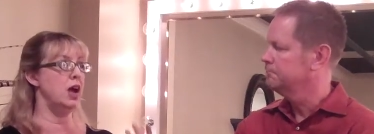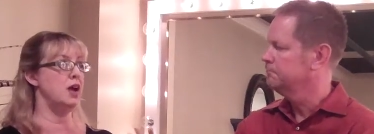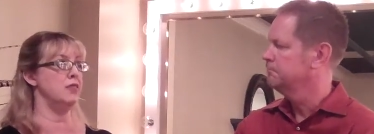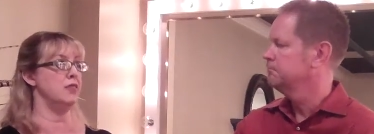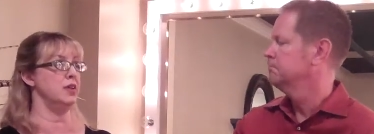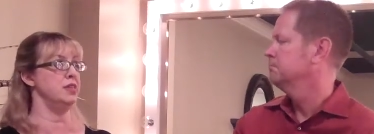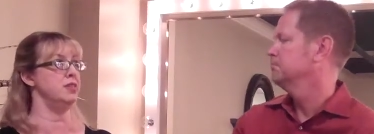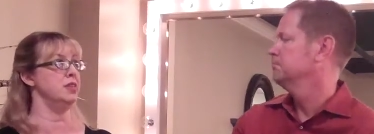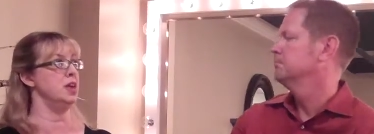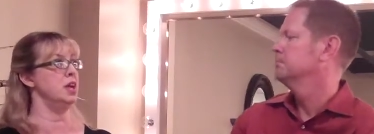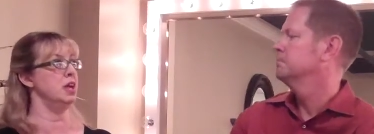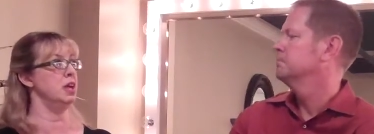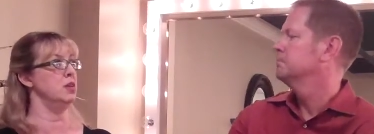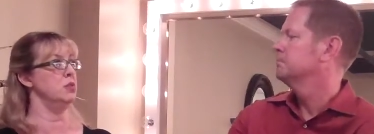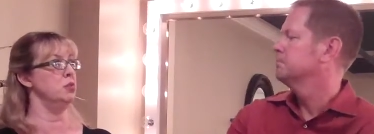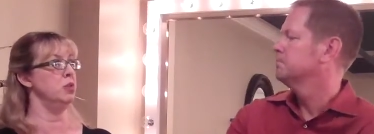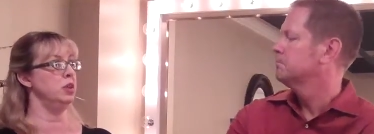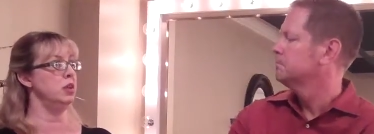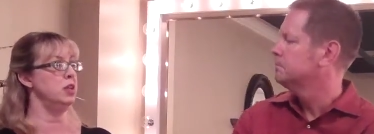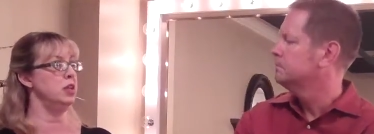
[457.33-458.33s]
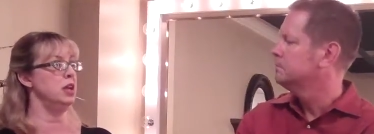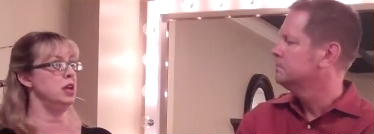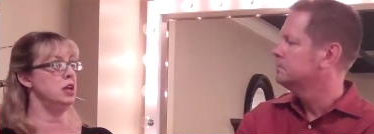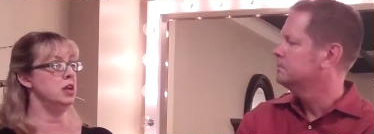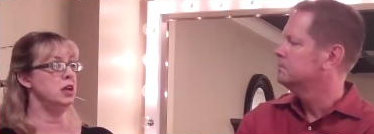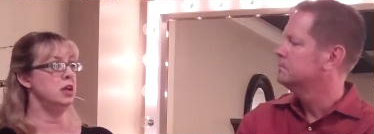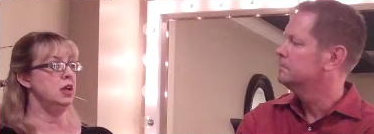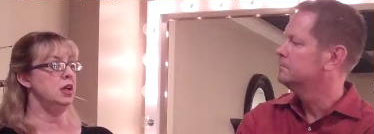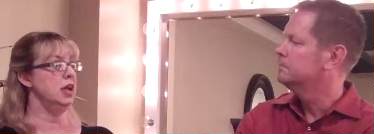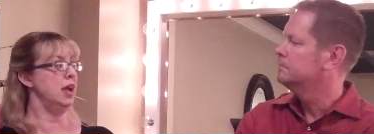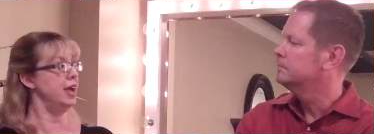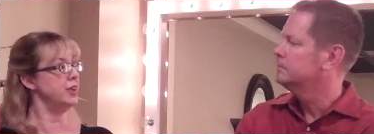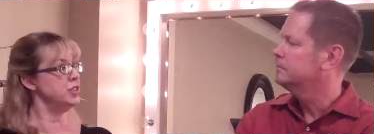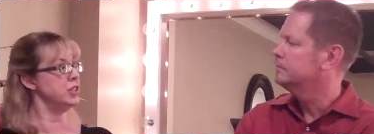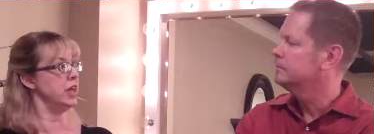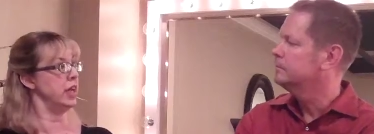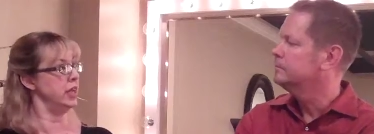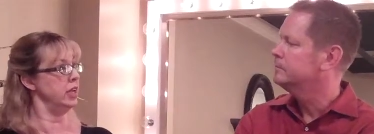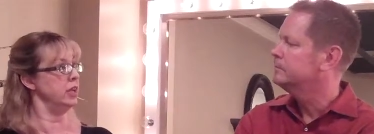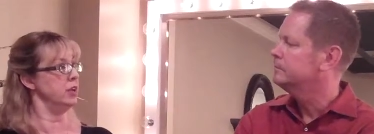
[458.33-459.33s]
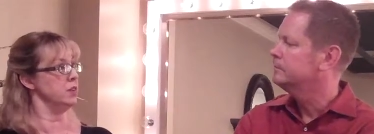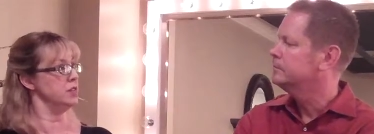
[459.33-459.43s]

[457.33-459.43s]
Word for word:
Speaker 1: everything and really educating